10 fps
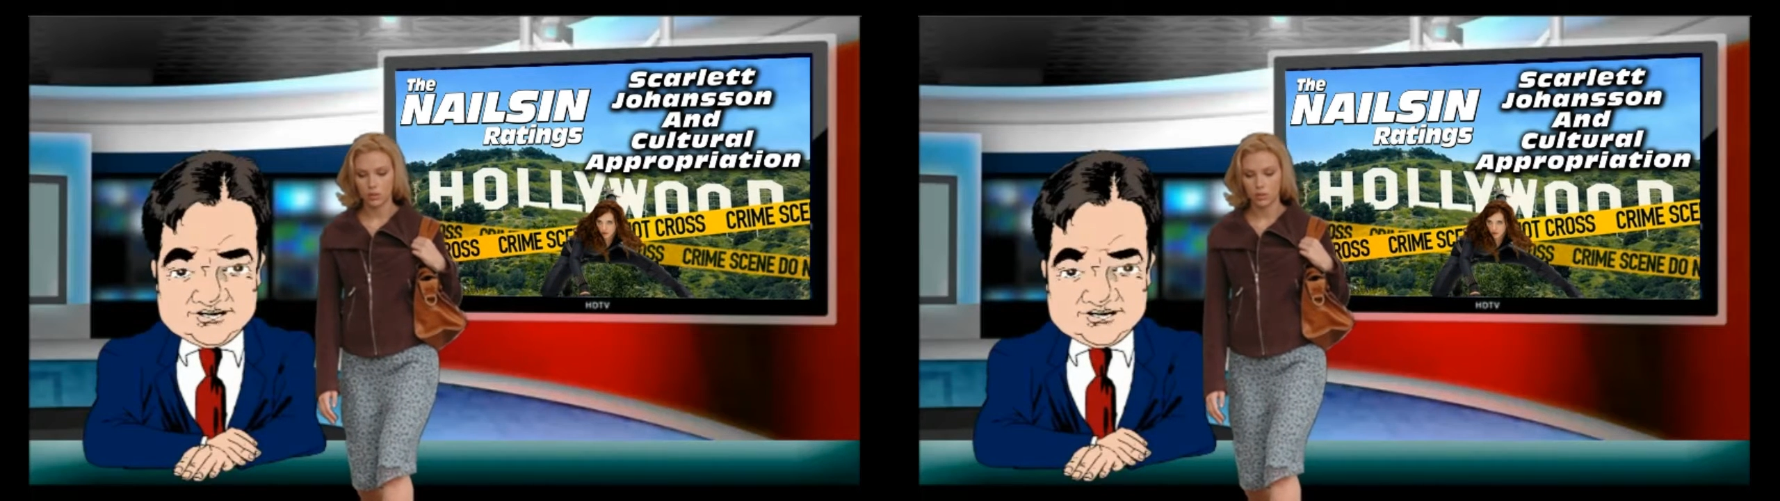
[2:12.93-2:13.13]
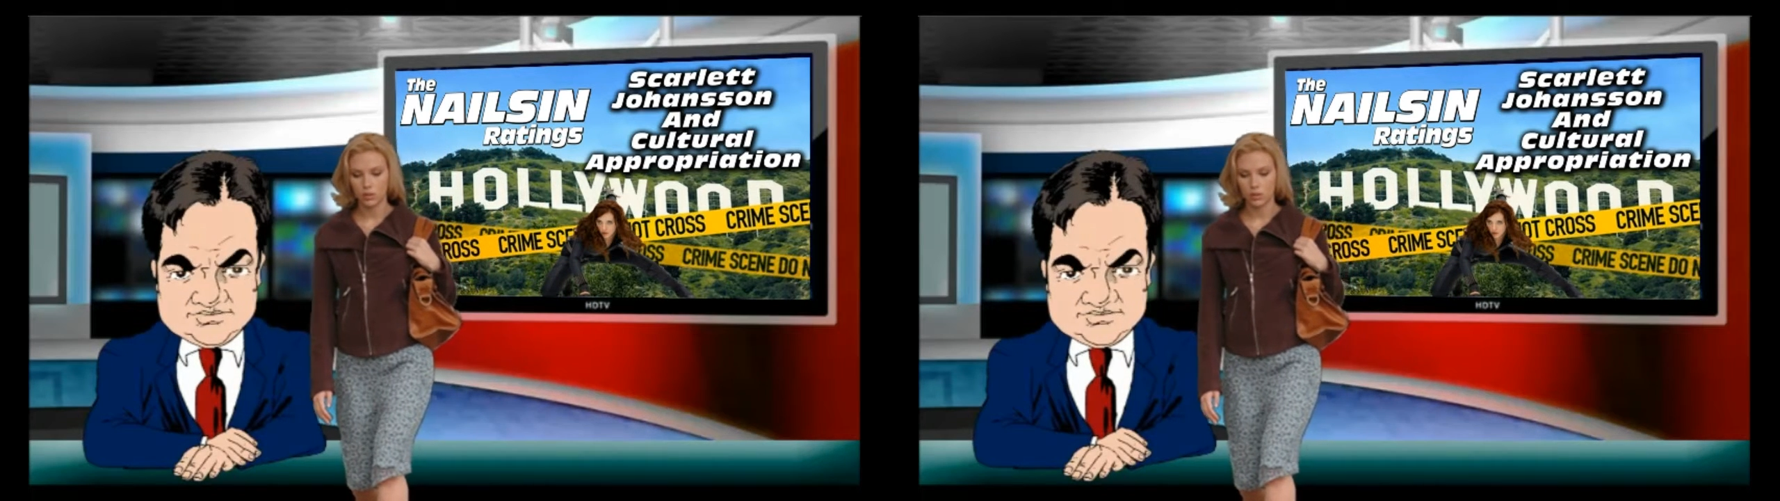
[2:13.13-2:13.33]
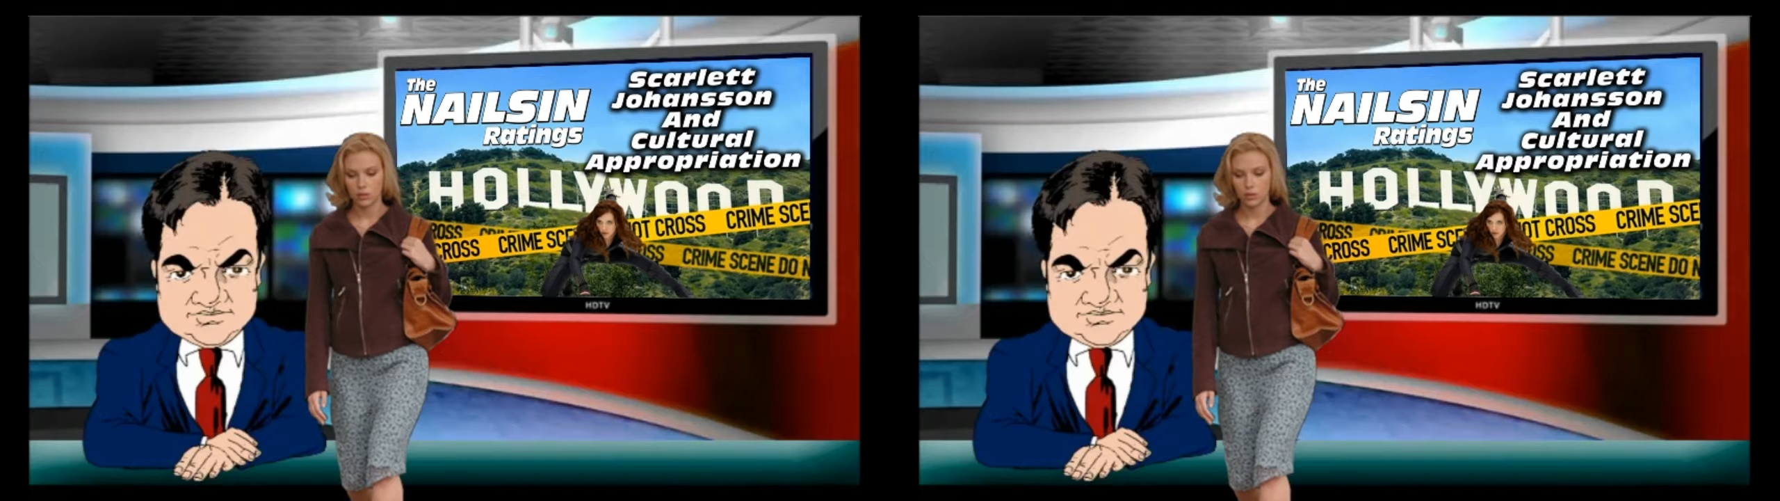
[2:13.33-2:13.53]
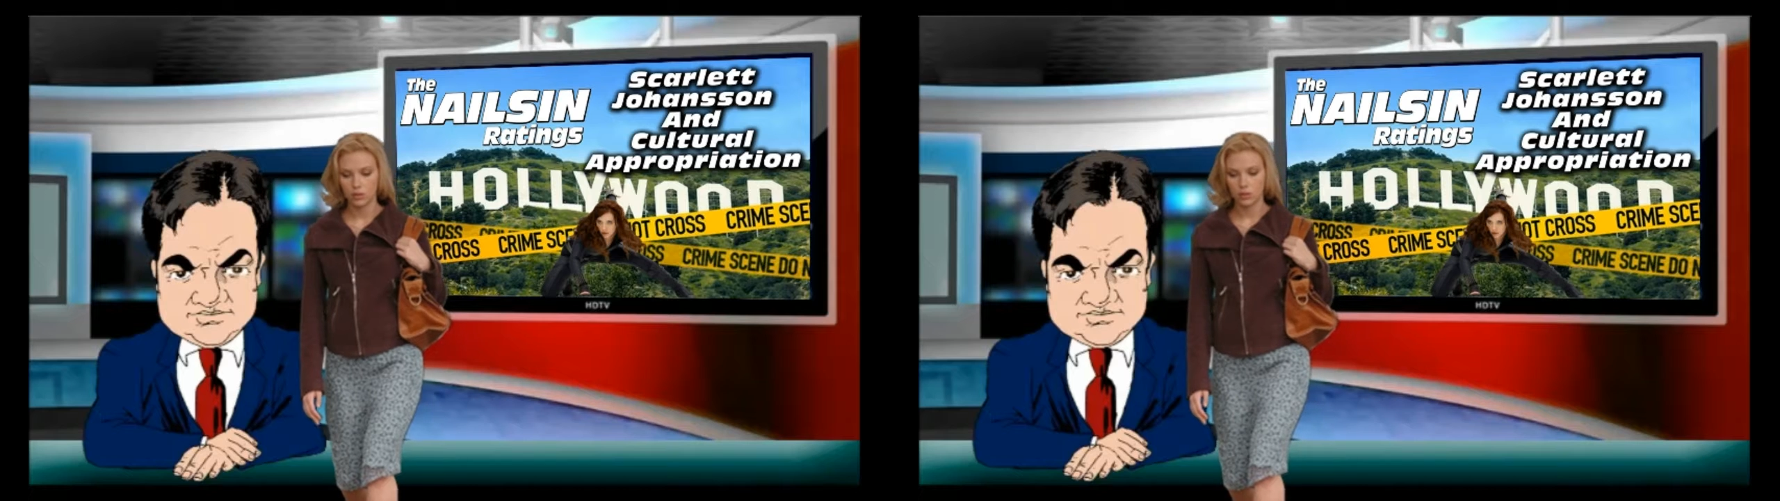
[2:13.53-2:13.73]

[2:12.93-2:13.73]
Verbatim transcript: Does it?